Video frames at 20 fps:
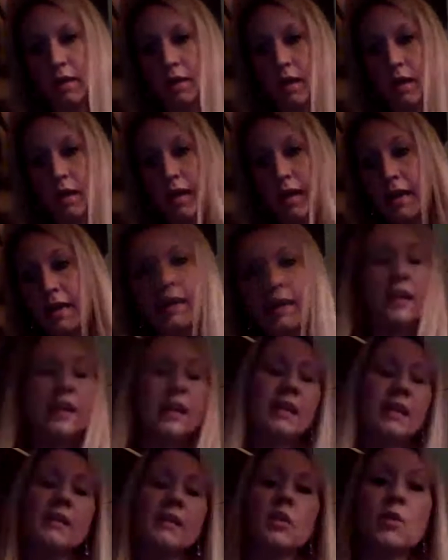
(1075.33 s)
And I
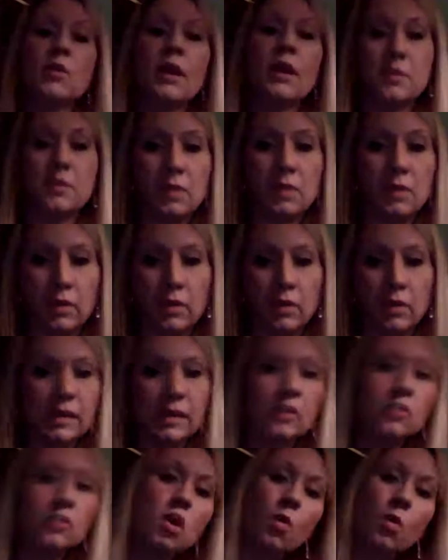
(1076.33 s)
think you have to be real. Like,
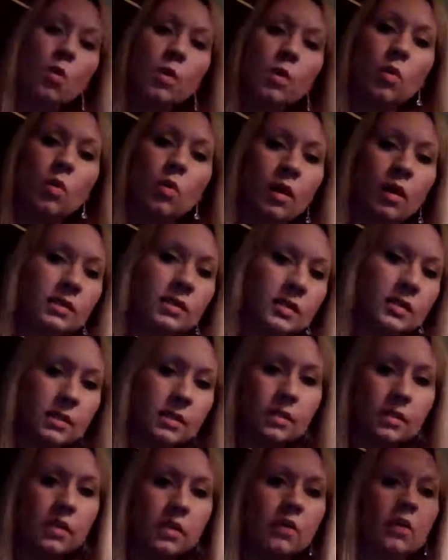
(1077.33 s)
no one wants,
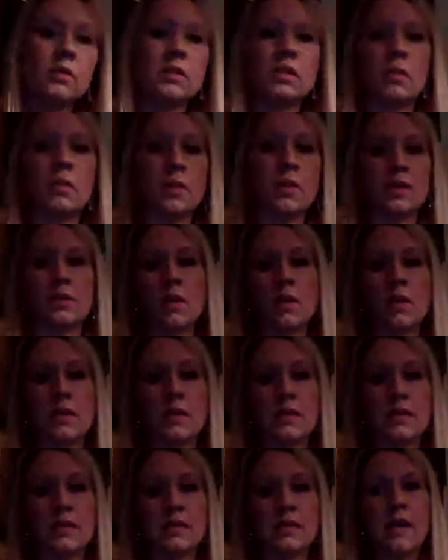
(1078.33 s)
someone that's
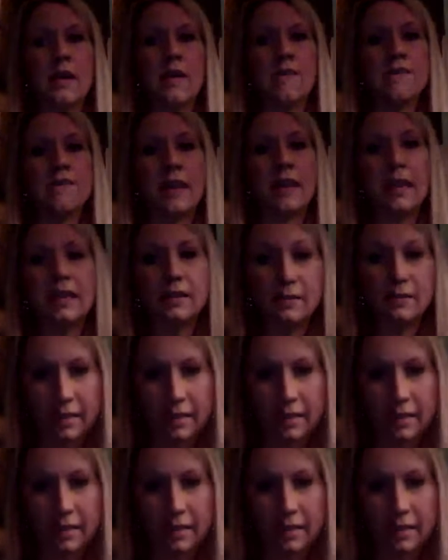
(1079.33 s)
always fakely